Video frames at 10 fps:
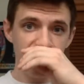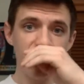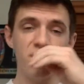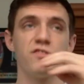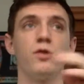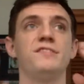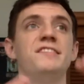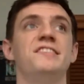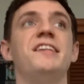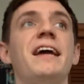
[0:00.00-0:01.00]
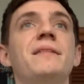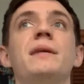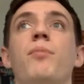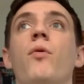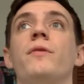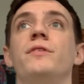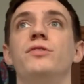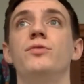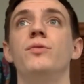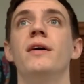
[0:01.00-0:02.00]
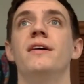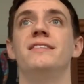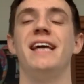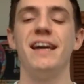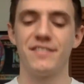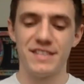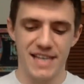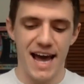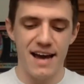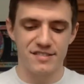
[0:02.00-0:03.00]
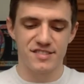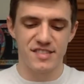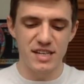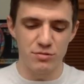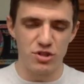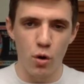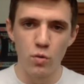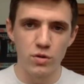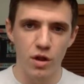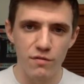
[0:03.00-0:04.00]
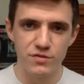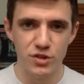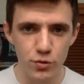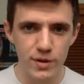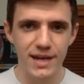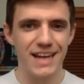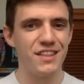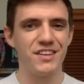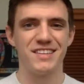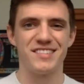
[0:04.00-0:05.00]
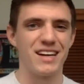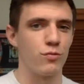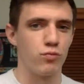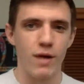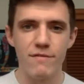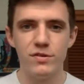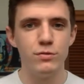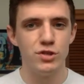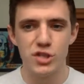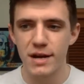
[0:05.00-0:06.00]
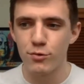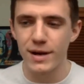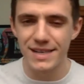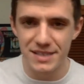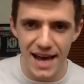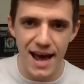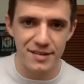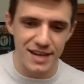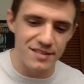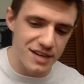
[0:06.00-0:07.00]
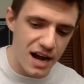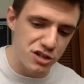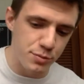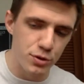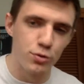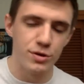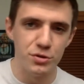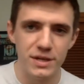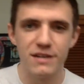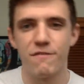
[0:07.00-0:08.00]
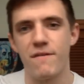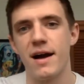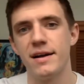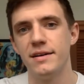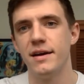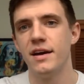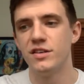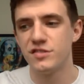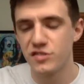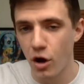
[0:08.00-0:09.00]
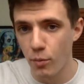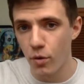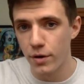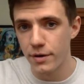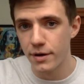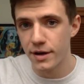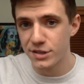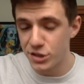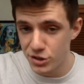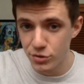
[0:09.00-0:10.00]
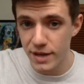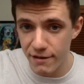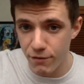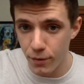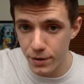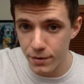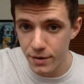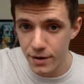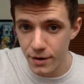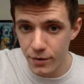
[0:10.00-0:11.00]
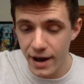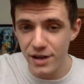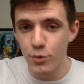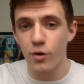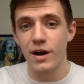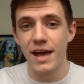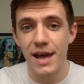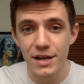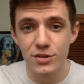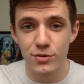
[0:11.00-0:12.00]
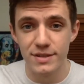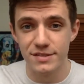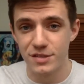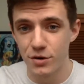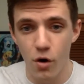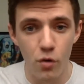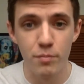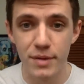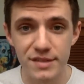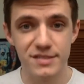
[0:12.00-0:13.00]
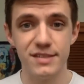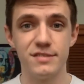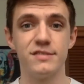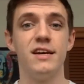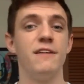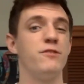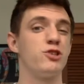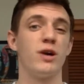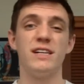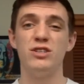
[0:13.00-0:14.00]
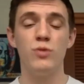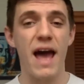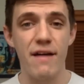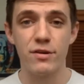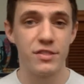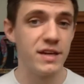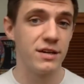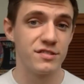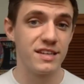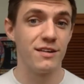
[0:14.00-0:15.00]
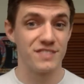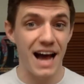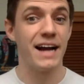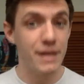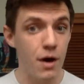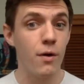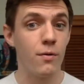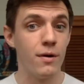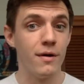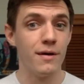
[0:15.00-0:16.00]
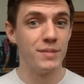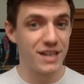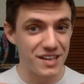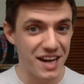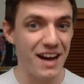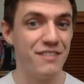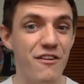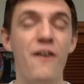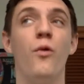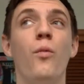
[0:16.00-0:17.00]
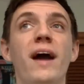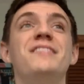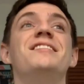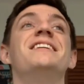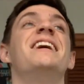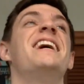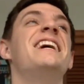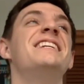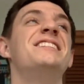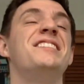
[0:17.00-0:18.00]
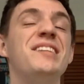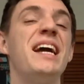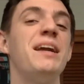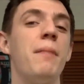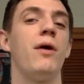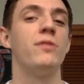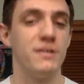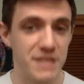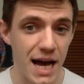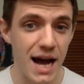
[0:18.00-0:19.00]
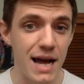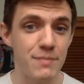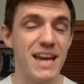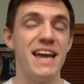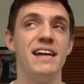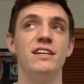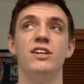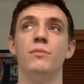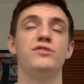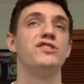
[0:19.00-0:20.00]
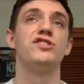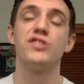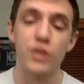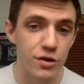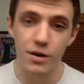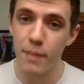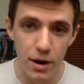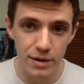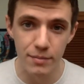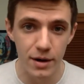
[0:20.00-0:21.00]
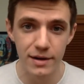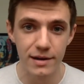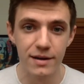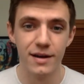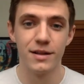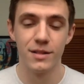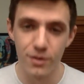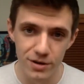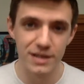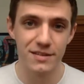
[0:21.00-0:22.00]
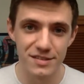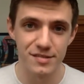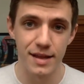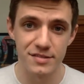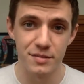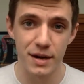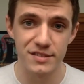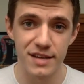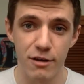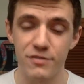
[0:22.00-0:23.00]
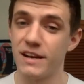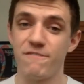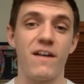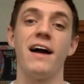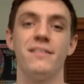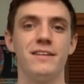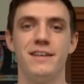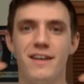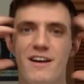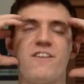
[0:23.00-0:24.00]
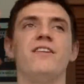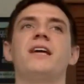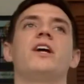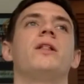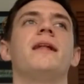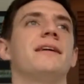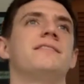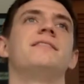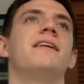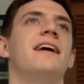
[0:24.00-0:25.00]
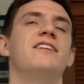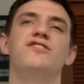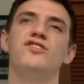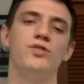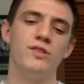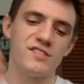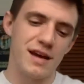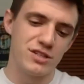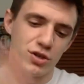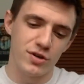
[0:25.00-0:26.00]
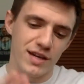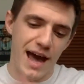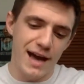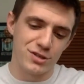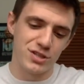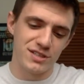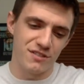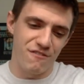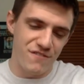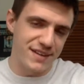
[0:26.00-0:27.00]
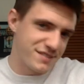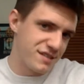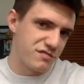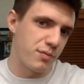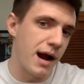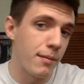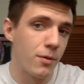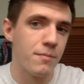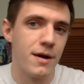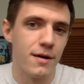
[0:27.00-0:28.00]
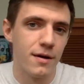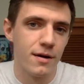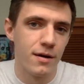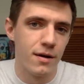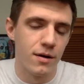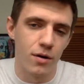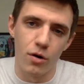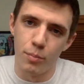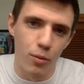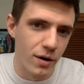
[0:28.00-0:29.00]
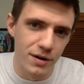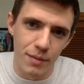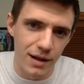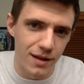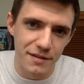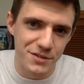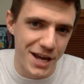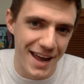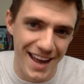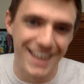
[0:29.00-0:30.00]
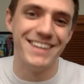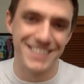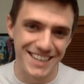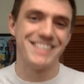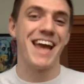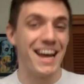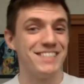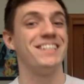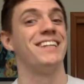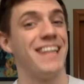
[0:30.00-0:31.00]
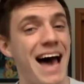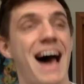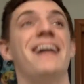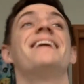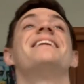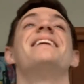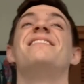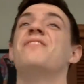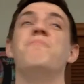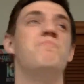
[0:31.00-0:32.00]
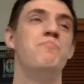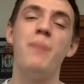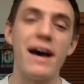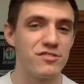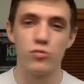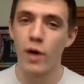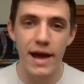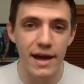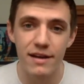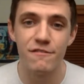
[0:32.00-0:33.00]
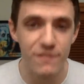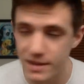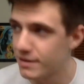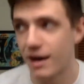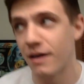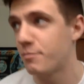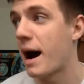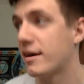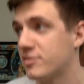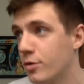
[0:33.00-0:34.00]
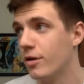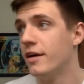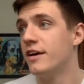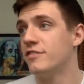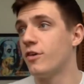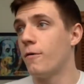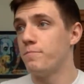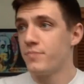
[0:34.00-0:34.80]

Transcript: so it's insanely important to take the tasks that you don't love doing, anything that's not a revenue generating task. As an entrepreneur, you need to find someone to do that for you. Okay, you are a hindrance to your own business if you're trying to do everything yourself. So I know because I've wasted an insane amount of time and an absurd amount of money learning this lesson myself. And I finally clicked. And as soon as I took action to fix this problem, oh boy, did my life change. It changed a lot in the best way possible. So